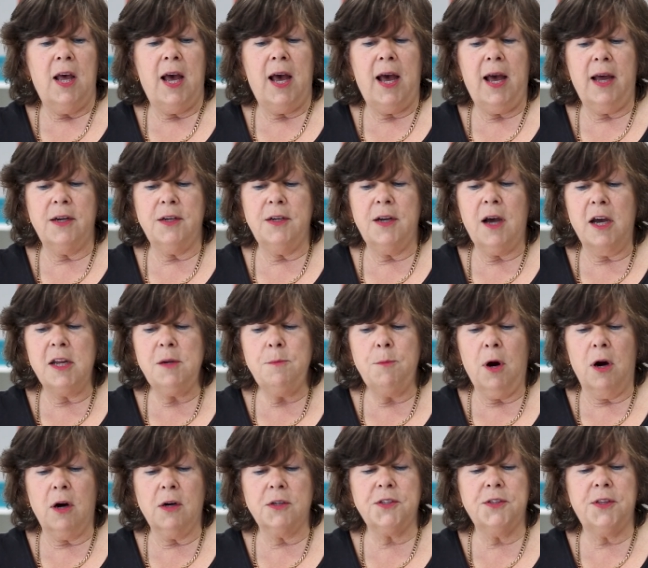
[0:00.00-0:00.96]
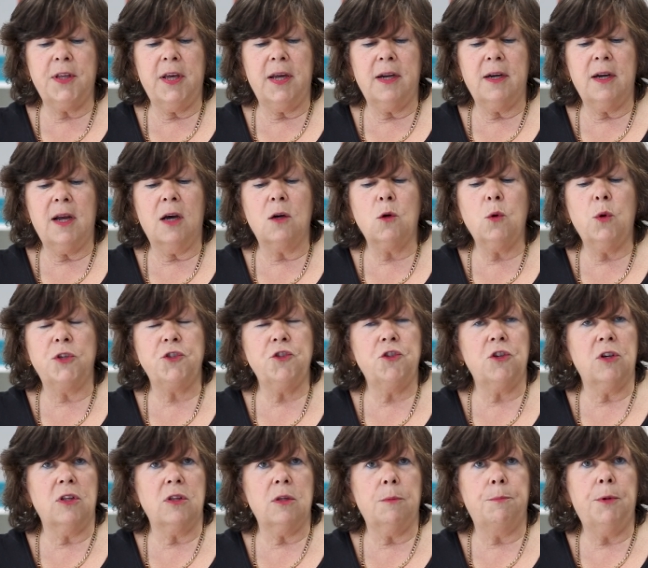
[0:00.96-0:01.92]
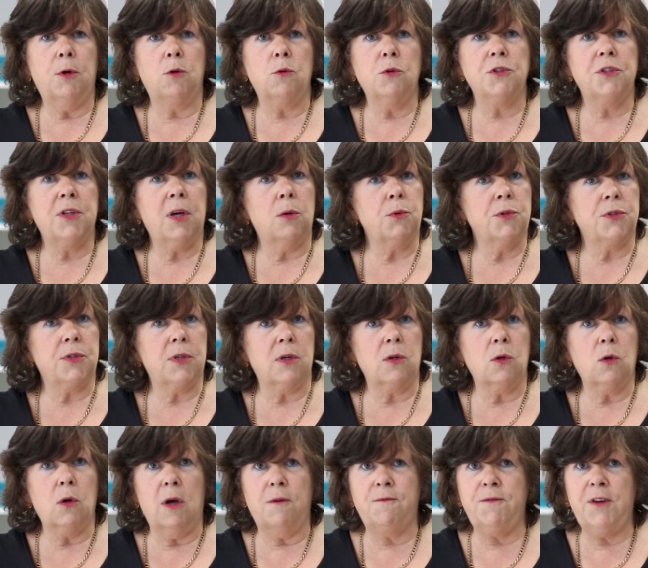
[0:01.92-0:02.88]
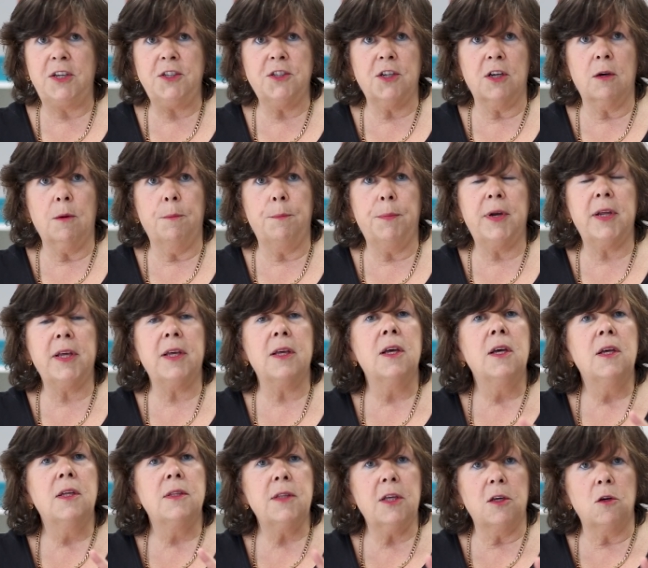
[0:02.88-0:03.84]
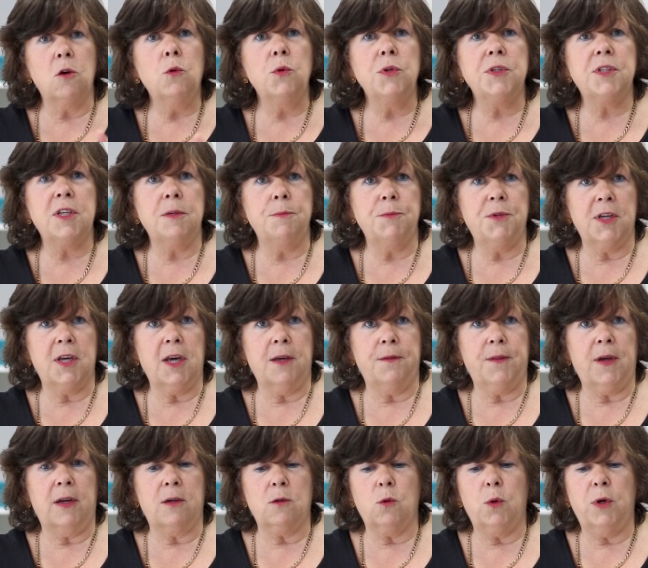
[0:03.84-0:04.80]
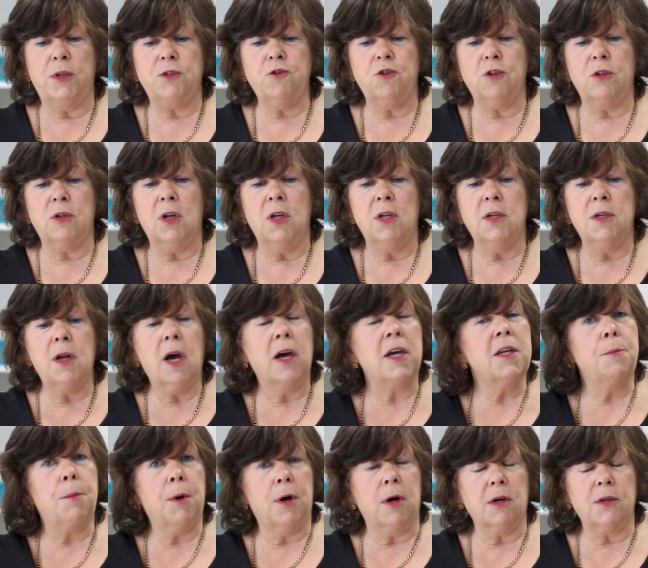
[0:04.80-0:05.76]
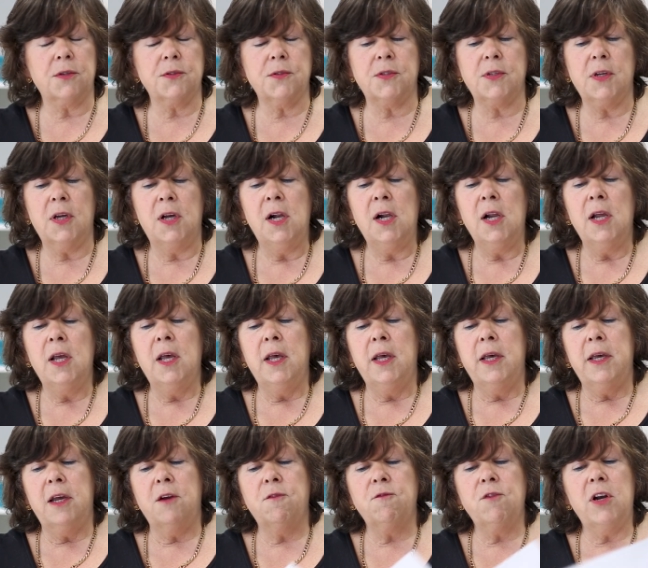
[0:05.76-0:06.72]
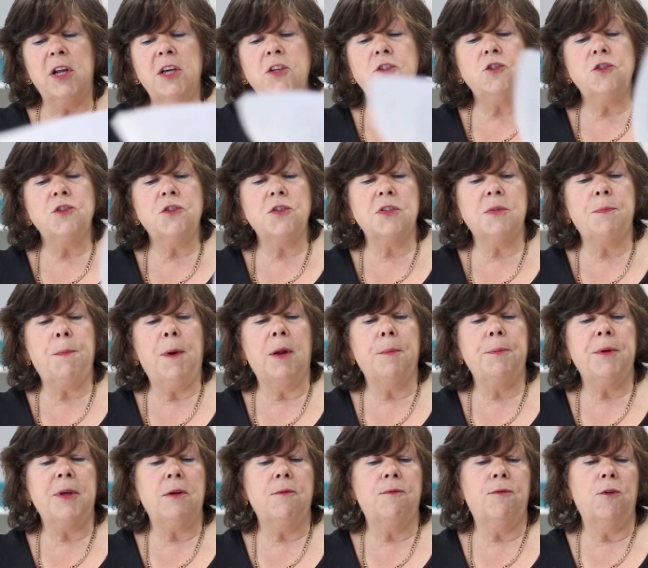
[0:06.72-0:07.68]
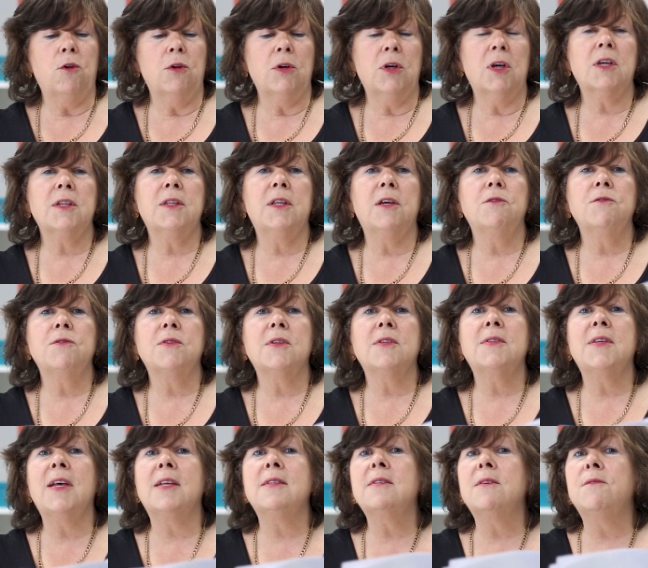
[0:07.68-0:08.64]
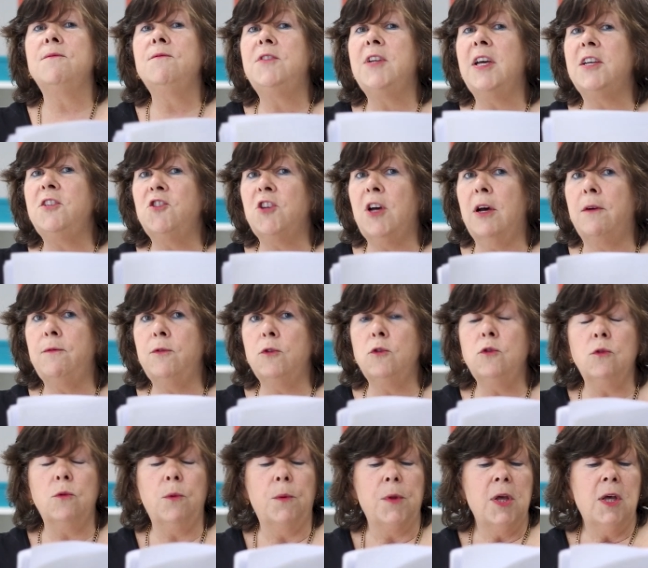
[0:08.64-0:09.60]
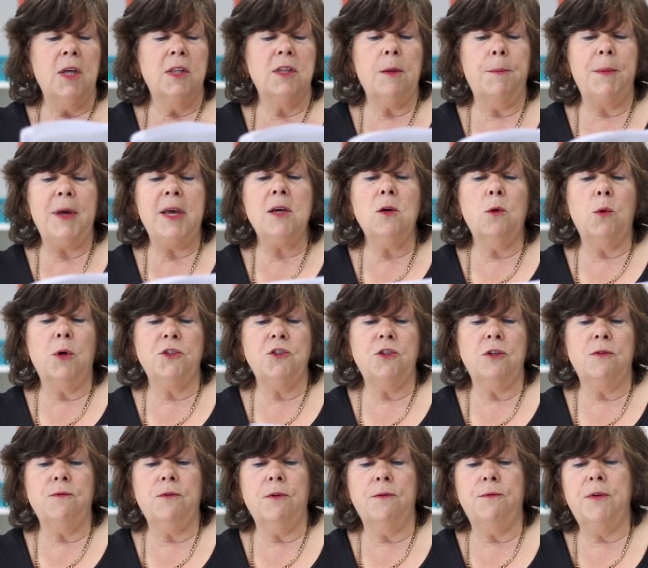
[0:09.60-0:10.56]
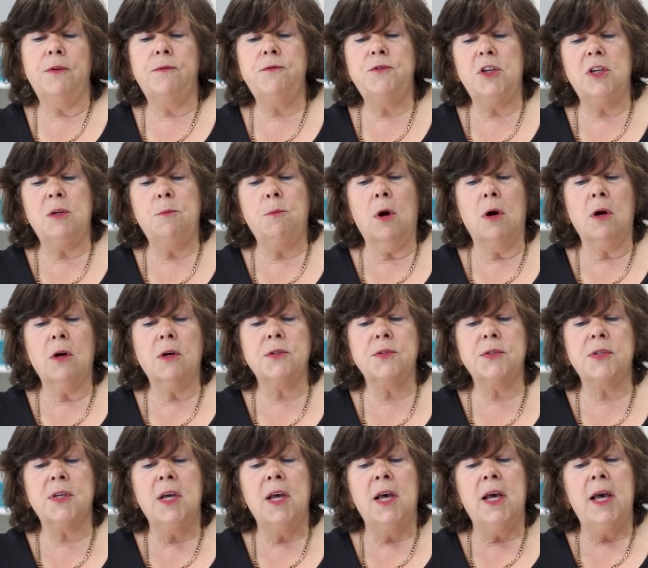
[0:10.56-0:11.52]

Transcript: And 9 marks then, a question on the poet. That was a fait accompli. They always seem to get that question. 9 marks. In relation to Spalpín Fónach, there's a sense of déjà vu. The main question for 15 marks